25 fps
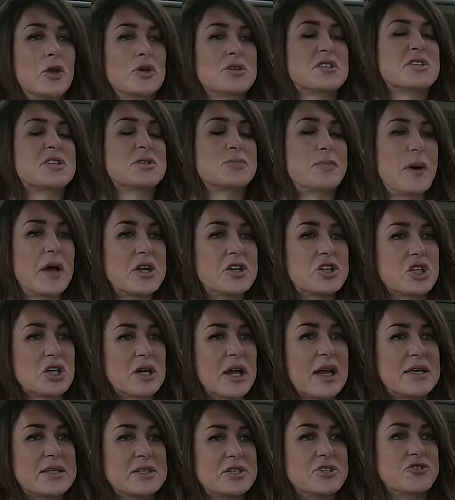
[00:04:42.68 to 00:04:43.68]
not
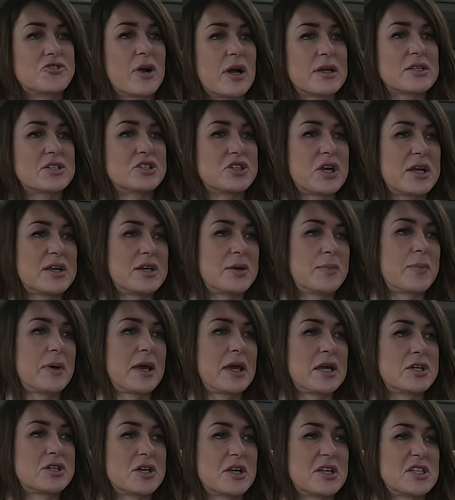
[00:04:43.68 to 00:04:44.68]
specialize in transgender
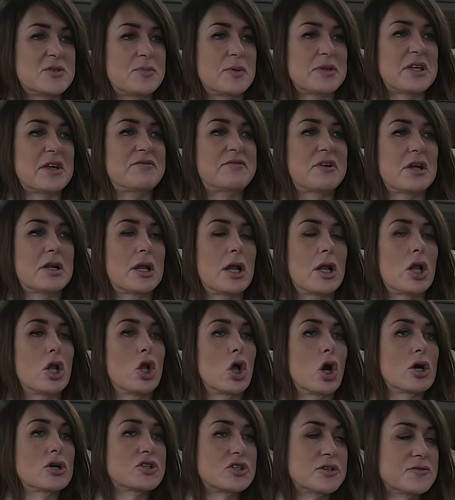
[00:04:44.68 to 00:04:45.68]
patients, but they've done a
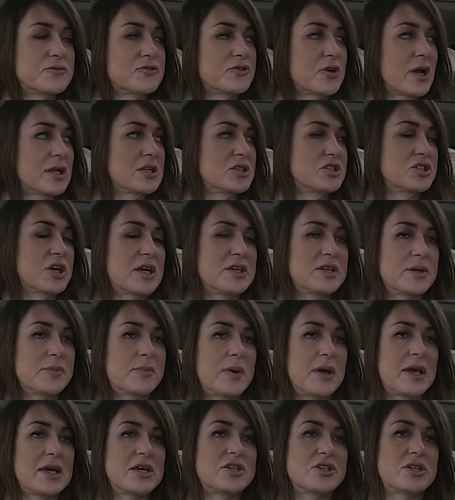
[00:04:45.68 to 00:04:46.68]
lot of transgender
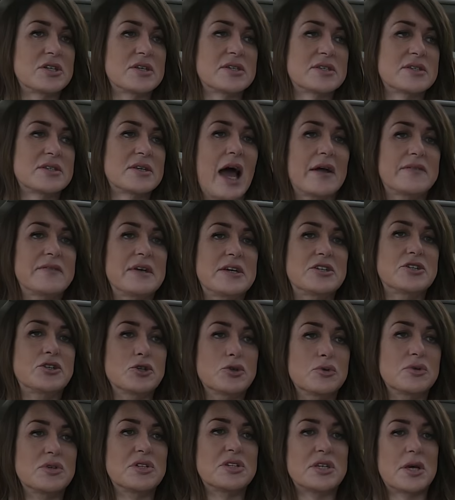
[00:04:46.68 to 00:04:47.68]
patients and they
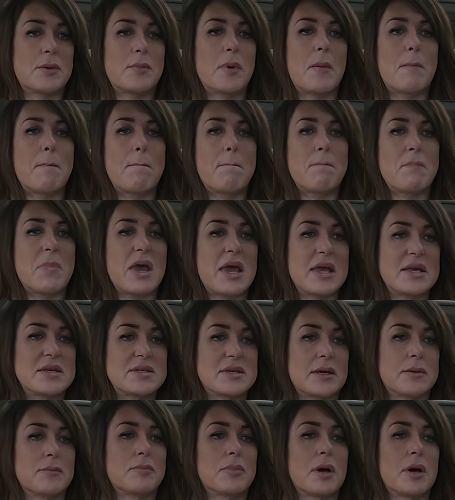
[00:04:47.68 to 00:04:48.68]
do some amazing